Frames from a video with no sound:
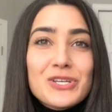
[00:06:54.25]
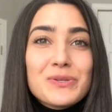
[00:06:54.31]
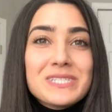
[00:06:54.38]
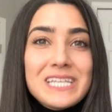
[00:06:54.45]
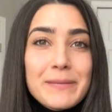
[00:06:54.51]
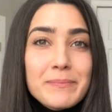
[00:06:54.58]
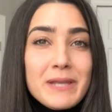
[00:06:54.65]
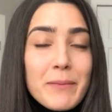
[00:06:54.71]
So
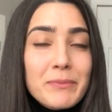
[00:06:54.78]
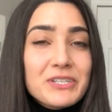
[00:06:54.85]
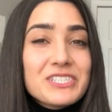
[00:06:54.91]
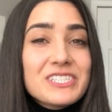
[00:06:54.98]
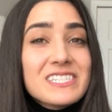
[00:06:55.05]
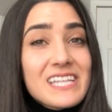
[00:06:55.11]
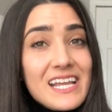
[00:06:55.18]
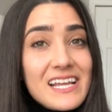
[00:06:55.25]
tip number
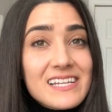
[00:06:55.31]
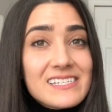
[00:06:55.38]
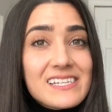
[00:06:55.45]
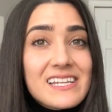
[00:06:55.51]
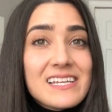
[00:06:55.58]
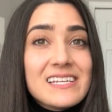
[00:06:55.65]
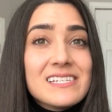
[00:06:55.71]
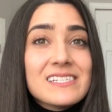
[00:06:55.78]
6
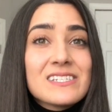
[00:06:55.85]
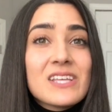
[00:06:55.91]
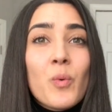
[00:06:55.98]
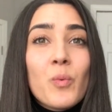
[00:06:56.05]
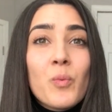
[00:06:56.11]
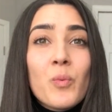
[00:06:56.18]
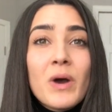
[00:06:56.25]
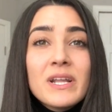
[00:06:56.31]
is
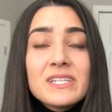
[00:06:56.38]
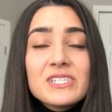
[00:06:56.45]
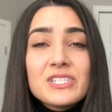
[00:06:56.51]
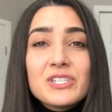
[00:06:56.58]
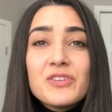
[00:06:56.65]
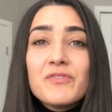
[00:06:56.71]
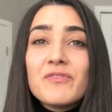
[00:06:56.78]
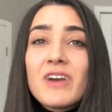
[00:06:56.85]
once
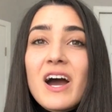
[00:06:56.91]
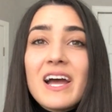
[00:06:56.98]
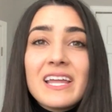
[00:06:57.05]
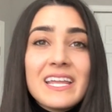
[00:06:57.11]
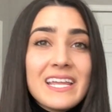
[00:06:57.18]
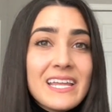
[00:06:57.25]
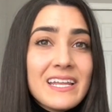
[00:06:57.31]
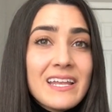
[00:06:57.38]
you've got
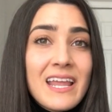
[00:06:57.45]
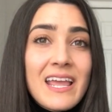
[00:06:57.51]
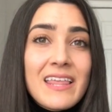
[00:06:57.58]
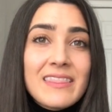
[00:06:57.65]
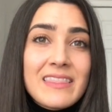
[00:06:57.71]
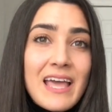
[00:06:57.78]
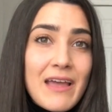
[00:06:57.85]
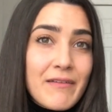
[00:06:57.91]
in
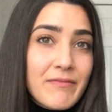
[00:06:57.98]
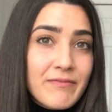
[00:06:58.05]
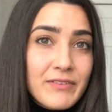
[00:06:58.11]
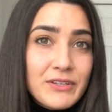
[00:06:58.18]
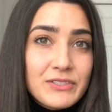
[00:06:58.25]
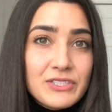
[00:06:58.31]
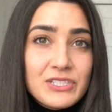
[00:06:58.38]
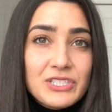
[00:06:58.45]
and that
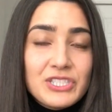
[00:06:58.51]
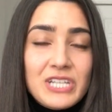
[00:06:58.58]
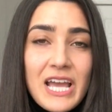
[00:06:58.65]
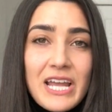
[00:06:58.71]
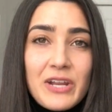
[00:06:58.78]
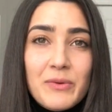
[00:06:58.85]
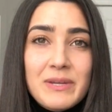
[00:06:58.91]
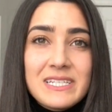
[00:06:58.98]
first
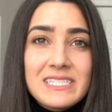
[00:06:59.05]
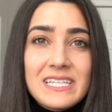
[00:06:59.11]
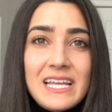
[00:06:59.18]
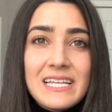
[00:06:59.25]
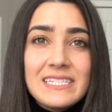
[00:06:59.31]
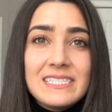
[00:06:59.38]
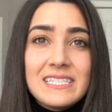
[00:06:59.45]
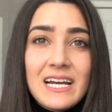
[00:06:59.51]
shadowing
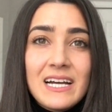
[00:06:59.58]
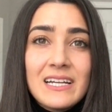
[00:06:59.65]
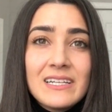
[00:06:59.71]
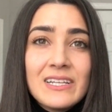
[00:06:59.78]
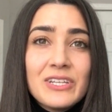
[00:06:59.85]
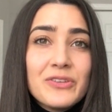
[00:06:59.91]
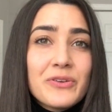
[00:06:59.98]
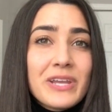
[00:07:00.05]
day done,
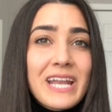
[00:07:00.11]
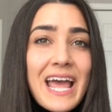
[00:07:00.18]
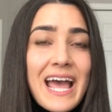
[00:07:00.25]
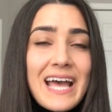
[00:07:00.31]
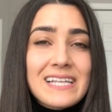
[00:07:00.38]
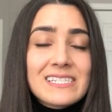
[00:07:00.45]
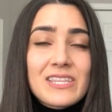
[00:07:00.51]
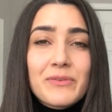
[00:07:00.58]
you can
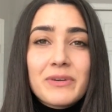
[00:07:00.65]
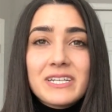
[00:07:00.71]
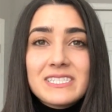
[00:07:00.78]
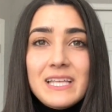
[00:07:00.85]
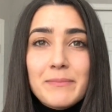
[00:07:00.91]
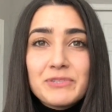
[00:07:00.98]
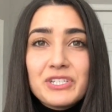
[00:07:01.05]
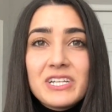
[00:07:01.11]
ask the
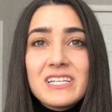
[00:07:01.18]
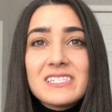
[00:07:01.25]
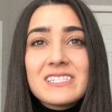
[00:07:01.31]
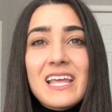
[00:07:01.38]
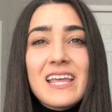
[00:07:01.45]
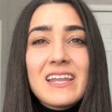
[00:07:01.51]
receptionist